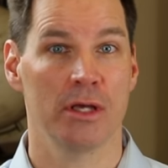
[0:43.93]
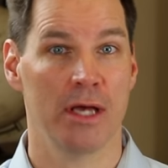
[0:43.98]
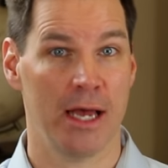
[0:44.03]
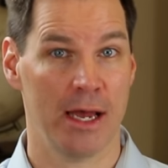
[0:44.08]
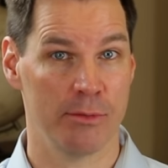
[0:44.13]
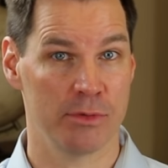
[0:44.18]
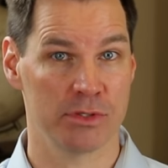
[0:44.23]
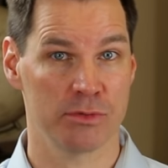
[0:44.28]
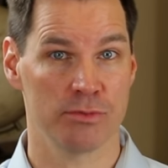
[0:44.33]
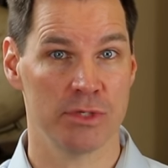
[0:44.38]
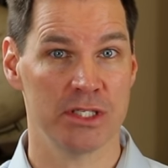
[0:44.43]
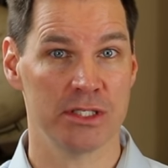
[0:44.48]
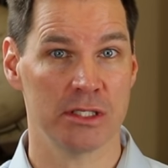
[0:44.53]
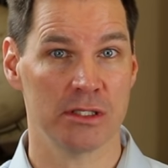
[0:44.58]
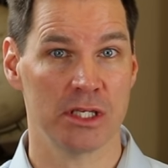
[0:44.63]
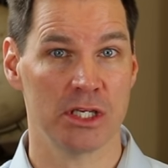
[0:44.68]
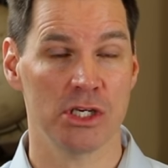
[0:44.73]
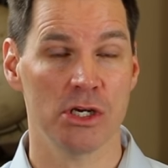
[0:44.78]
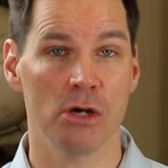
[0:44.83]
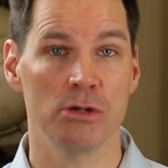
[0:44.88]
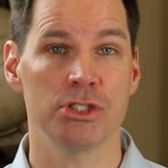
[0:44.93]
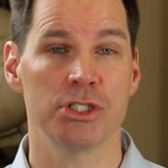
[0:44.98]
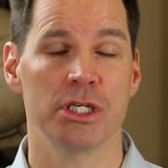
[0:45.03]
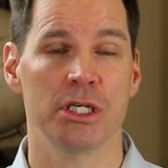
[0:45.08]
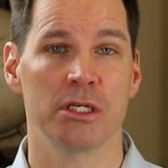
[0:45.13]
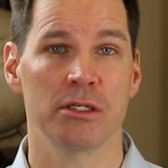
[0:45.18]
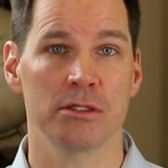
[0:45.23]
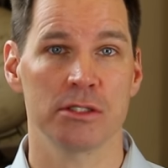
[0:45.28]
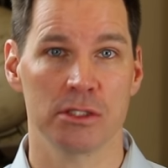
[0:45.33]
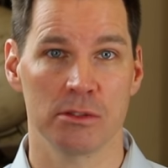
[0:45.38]
I was recently
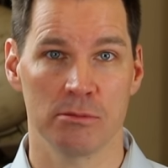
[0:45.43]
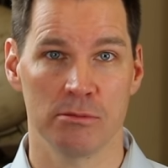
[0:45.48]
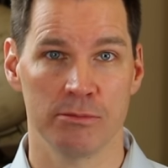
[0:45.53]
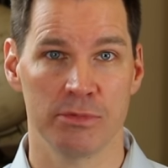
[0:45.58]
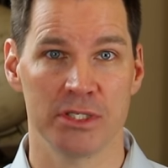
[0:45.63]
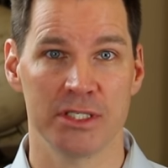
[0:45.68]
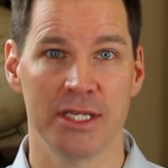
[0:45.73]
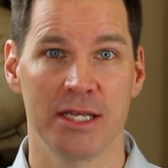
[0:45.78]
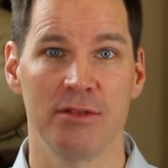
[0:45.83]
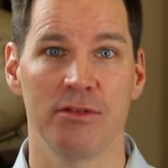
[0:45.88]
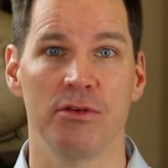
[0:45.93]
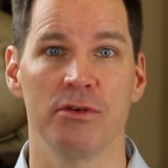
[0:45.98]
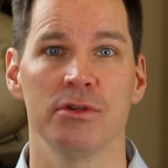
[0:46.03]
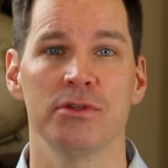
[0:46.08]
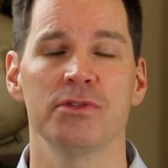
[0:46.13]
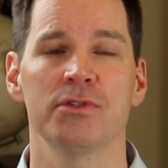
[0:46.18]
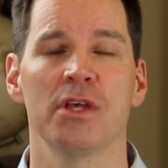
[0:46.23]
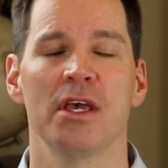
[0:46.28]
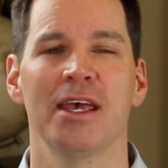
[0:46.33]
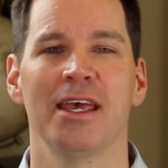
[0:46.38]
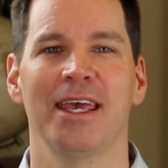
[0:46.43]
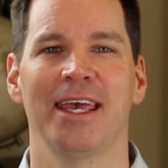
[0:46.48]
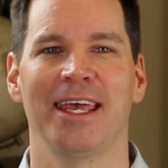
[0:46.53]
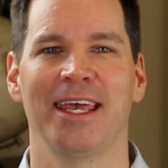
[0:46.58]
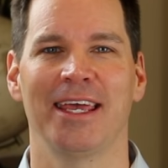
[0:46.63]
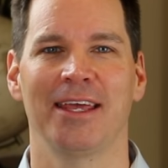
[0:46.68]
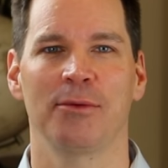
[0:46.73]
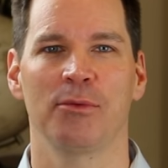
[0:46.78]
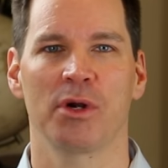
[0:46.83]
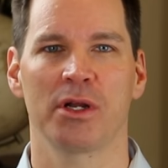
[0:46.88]
coaching some presenters,
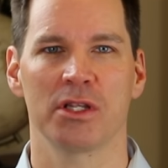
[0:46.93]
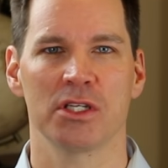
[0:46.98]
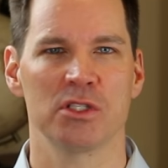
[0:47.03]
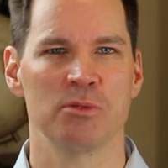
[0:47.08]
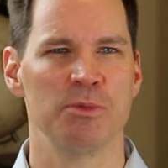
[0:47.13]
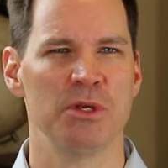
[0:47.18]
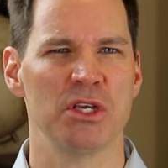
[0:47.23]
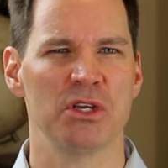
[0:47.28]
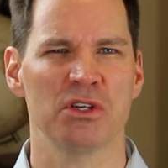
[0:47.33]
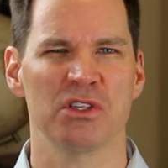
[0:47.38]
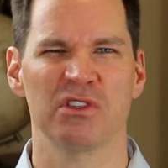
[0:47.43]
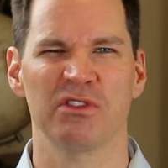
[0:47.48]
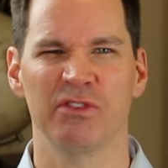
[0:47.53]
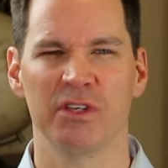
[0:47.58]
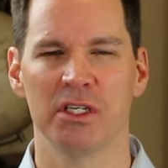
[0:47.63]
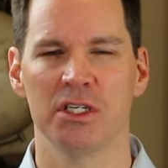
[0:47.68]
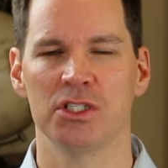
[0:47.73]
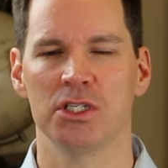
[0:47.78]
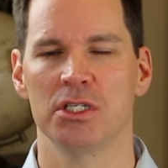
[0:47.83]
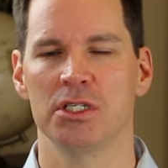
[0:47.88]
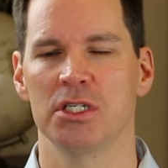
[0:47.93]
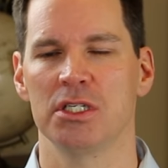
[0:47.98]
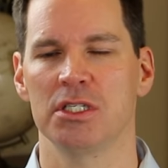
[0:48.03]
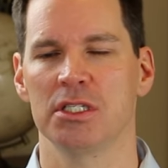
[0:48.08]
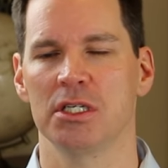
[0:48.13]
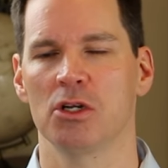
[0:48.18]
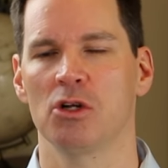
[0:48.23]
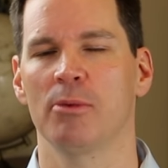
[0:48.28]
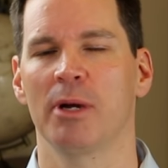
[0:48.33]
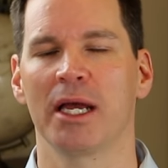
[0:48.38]
and one of the speakers finished and she
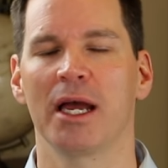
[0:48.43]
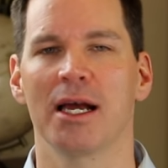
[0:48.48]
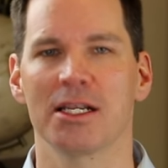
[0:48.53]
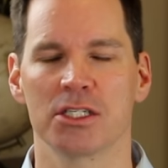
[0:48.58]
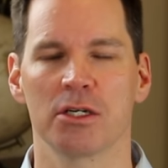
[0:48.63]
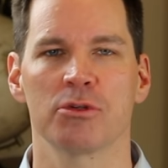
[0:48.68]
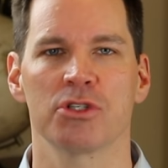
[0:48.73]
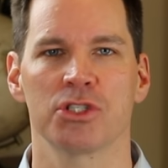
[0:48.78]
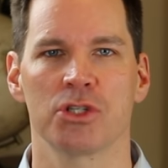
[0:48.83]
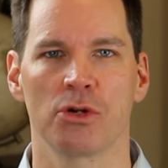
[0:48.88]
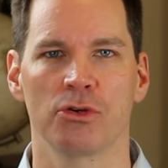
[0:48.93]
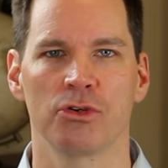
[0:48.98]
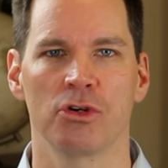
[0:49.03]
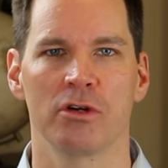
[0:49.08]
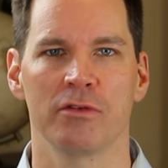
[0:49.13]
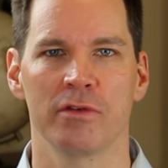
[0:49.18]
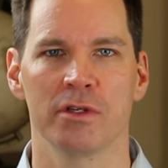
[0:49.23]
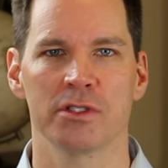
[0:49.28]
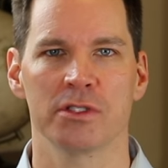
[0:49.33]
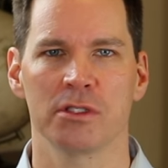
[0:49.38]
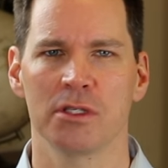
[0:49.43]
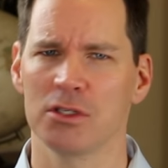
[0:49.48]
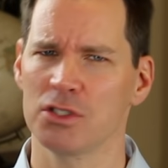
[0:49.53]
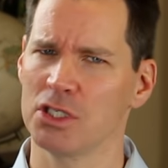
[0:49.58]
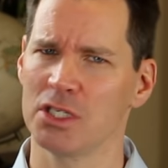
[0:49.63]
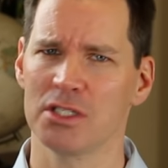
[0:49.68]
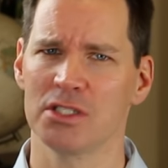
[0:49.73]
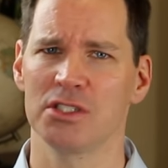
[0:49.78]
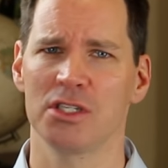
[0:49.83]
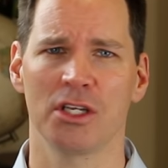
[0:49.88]
said, Oh my gosh, I was so nervous. Now,
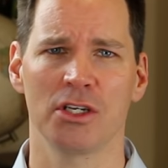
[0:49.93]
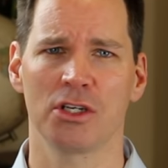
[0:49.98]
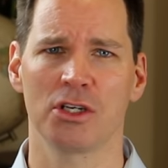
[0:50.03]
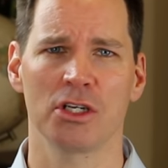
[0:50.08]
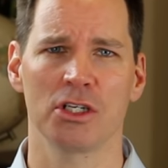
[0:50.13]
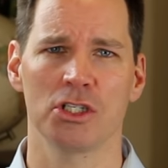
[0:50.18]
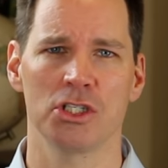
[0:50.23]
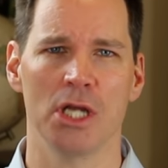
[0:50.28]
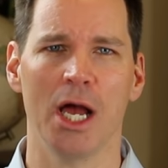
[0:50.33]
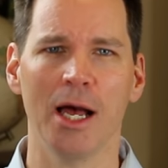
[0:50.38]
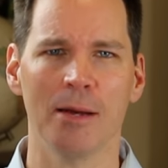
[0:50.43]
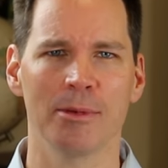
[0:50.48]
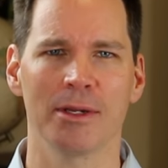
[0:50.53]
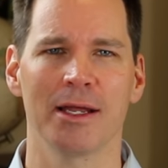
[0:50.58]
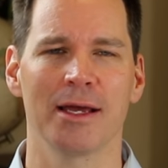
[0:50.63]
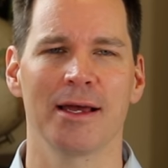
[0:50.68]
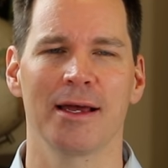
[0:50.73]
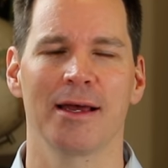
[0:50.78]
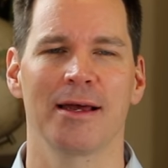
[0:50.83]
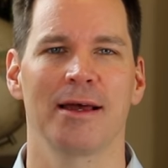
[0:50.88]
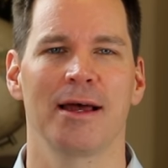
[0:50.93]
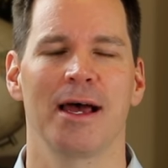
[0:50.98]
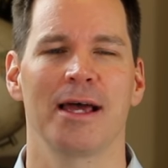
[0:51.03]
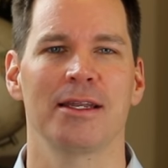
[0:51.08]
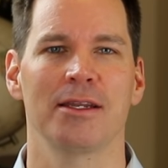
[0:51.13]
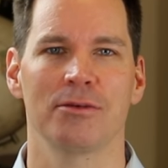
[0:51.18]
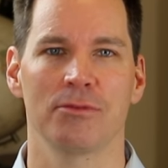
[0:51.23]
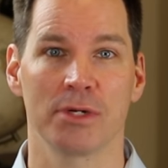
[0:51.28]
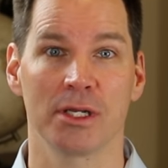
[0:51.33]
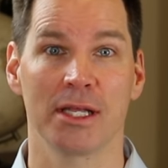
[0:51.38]
she had done a good job, but I
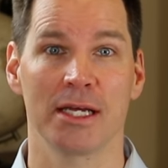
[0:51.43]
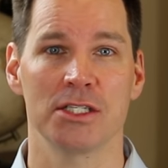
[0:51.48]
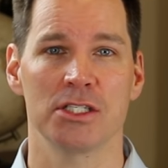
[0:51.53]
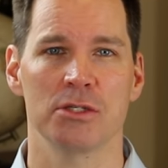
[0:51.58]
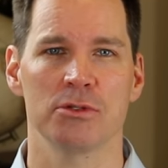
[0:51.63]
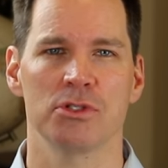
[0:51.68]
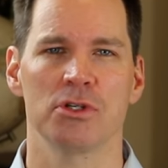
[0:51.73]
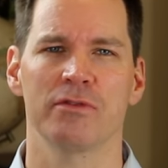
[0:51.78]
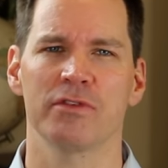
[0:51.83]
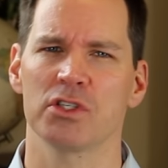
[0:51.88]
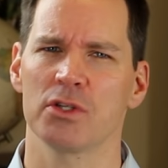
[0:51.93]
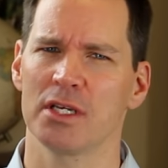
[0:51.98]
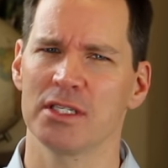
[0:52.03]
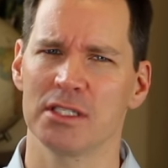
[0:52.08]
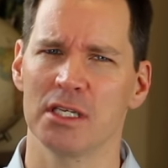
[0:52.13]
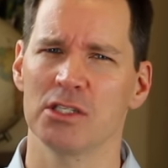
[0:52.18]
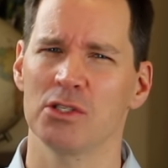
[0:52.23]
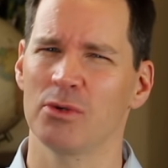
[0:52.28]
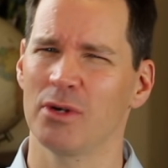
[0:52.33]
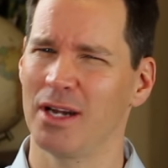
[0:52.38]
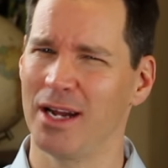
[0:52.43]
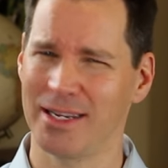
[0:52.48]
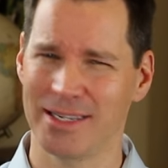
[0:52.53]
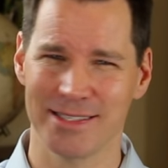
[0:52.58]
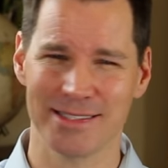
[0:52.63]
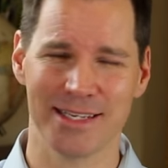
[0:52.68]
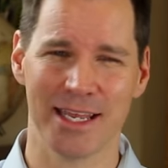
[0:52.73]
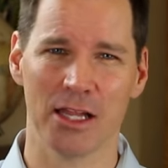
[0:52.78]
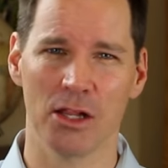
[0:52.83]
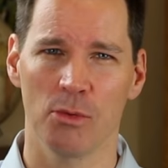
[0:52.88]
didn't realize she was nervous. So I said to her, On
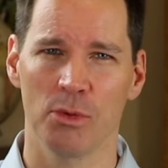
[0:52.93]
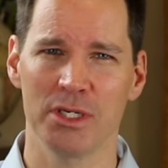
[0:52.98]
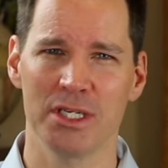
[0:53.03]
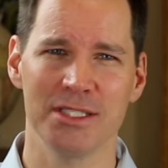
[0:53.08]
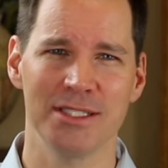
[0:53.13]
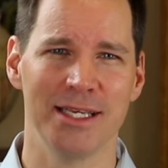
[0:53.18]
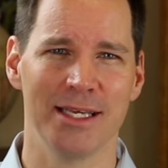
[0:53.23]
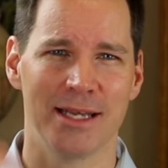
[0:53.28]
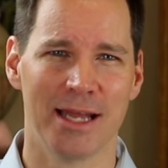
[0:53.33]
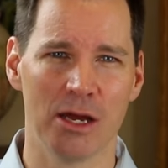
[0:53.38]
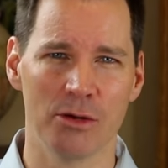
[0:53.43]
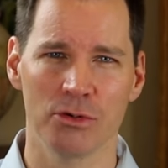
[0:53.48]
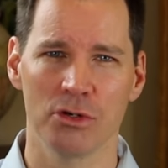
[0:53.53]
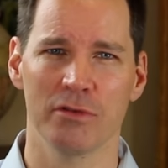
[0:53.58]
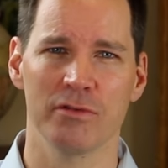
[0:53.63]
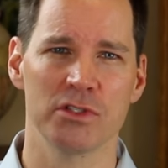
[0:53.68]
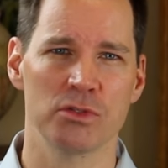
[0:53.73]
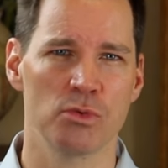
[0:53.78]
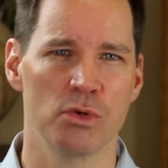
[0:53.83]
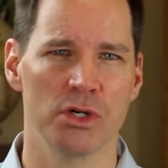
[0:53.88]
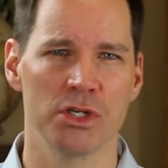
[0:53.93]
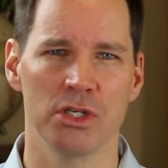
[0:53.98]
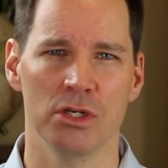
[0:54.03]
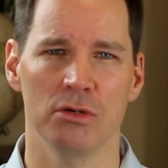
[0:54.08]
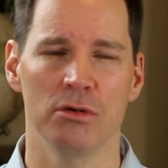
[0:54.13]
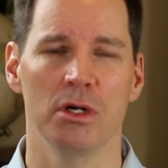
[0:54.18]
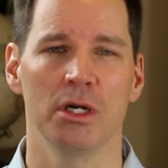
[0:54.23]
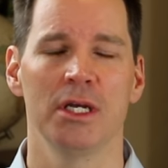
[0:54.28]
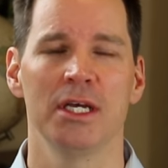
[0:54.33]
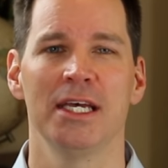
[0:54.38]
a scale of 1 to 10, how nervous were
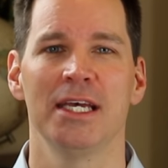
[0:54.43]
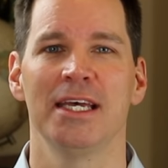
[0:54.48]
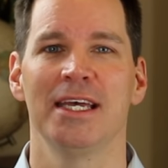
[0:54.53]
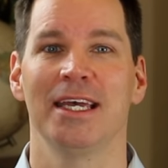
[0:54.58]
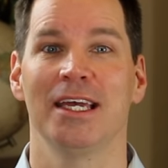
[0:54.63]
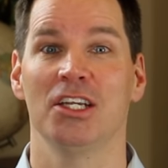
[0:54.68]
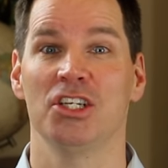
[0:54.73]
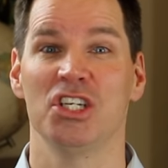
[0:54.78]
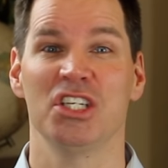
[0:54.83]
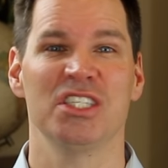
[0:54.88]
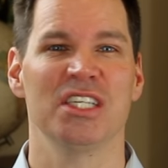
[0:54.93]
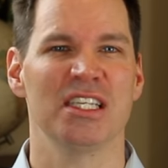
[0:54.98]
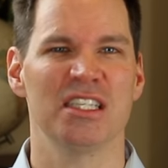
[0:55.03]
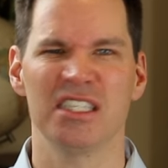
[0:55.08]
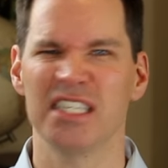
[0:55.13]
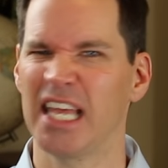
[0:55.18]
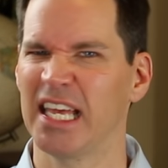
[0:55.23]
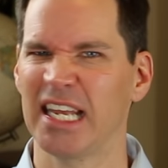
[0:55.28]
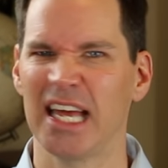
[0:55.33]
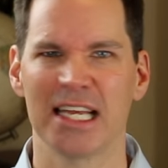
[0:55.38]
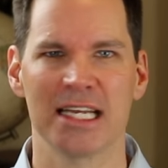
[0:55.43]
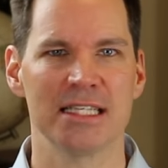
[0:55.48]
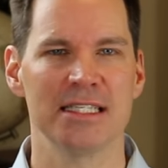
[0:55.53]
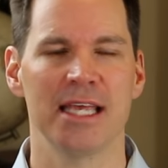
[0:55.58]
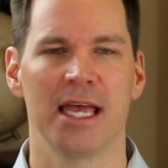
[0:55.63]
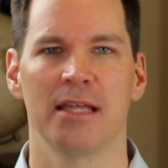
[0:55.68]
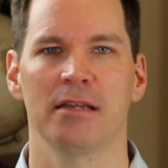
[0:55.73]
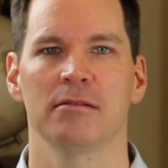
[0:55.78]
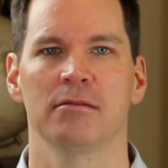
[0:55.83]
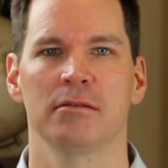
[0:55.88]
you? And she said, 10 out of
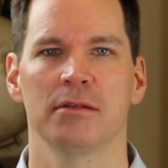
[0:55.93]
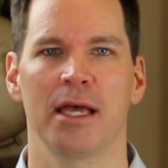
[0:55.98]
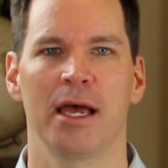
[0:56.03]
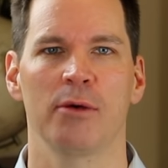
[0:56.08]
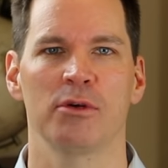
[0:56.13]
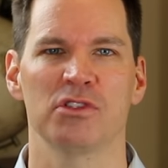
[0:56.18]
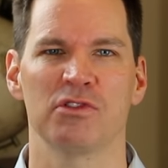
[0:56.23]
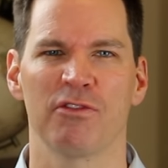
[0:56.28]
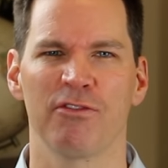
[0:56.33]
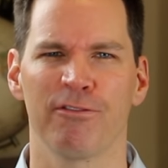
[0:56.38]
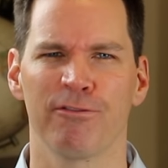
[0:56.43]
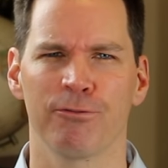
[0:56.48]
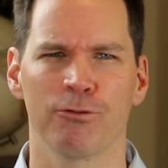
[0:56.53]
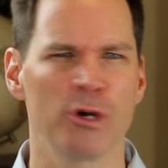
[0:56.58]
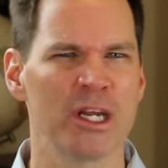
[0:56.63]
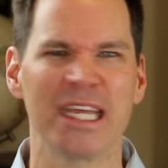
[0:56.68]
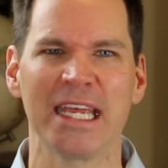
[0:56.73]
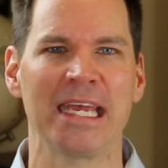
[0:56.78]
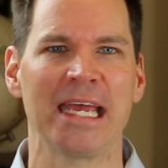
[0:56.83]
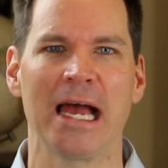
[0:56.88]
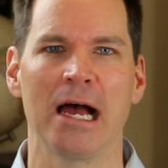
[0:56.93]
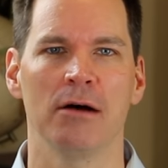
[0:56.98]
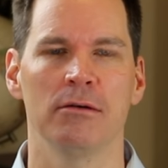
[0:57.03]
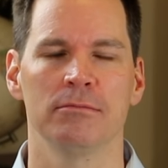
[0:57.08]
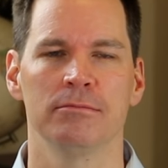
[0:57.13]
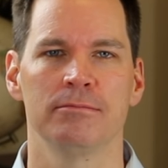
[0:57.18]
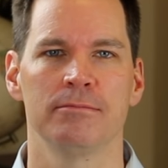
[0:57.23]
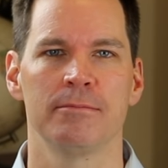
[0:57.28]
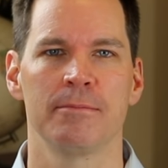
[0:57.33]
10. I was freaking out.